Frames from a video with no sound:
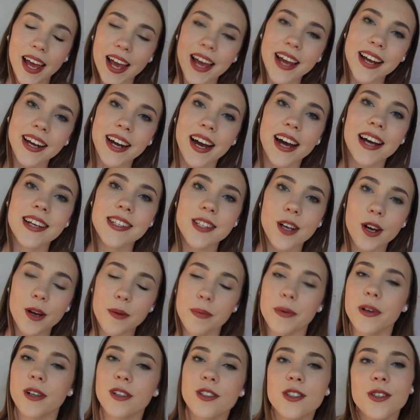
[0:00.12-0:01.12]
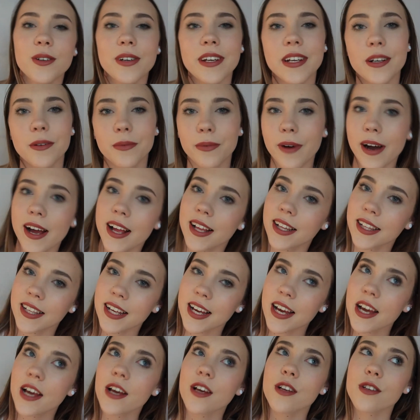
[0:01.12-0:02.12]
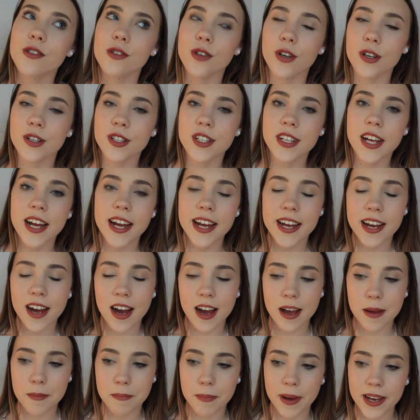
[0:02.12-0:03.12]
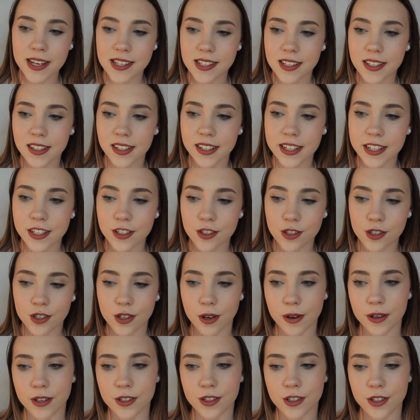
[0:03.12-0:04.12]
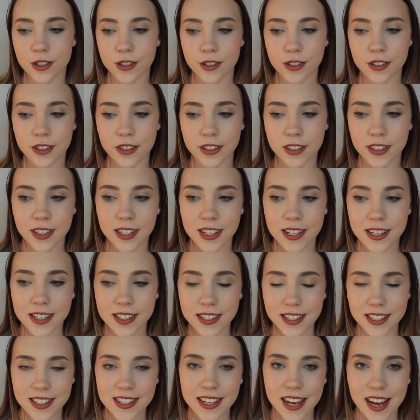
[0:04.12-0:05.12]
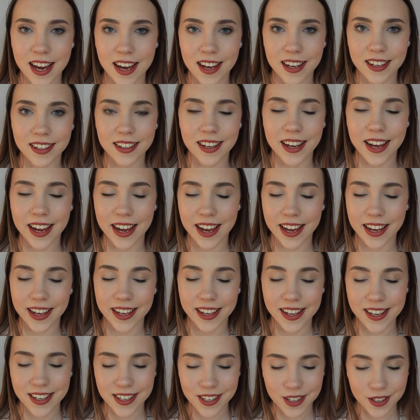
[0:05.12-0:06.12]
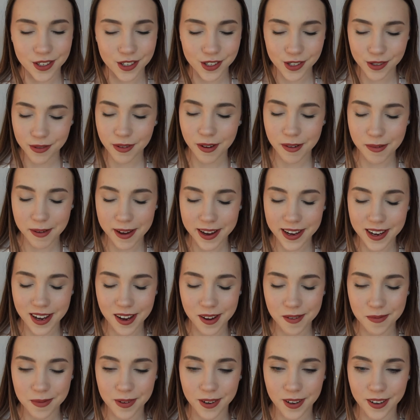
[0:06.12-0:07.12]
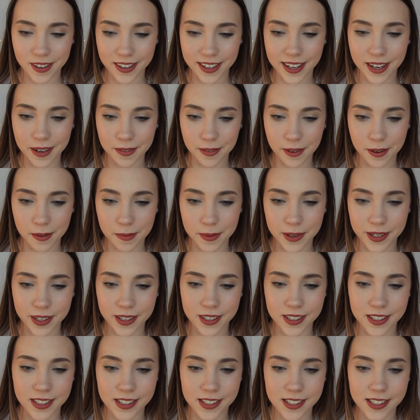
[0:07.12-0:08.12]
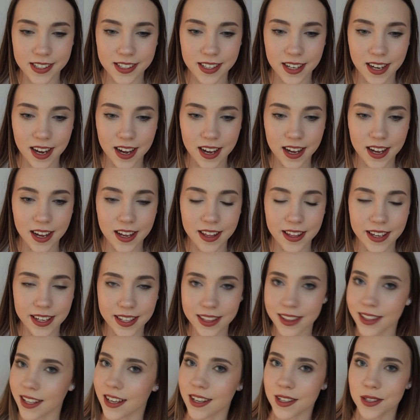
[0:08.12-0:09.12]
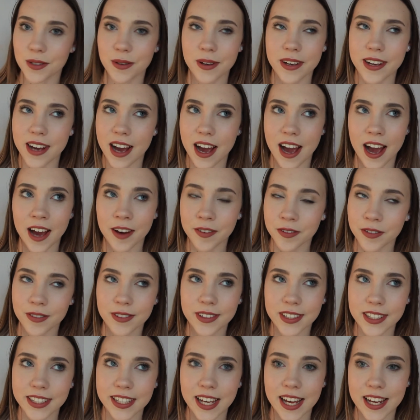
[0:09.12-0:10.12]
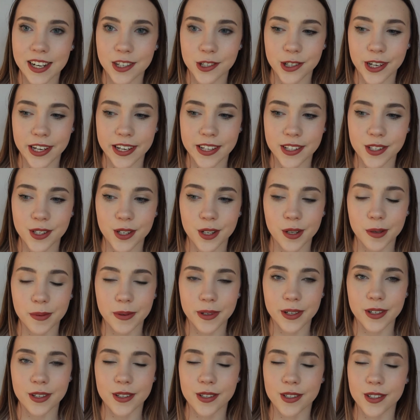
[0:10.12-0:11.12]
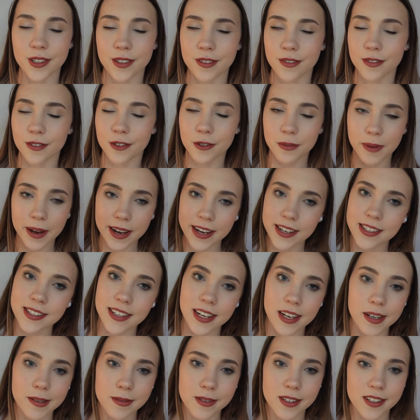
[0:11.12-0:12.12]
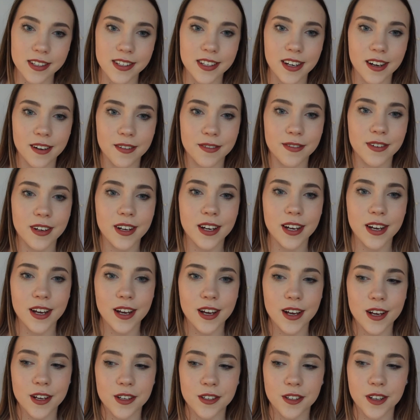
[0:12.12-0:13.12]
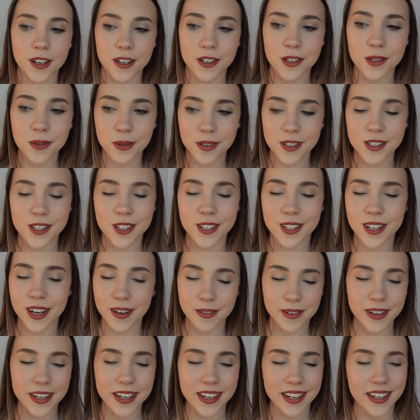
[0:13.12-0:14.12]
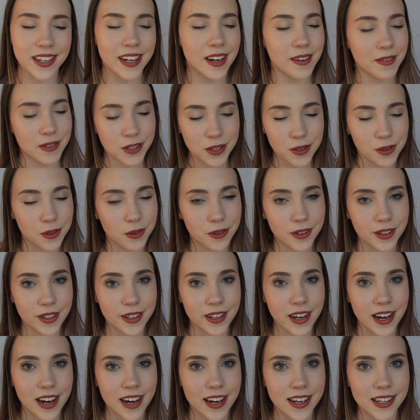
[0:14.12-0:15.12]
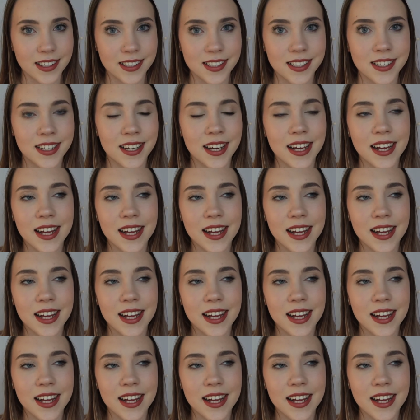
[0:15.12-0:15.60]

Hey guys, hope you're all doing well. So today I'm basically just going to sit down and do my makeup on camera because in the last week I haven't really had a chance to because of all my exams and stuff. So I just wanted to come here and have a talk with you guys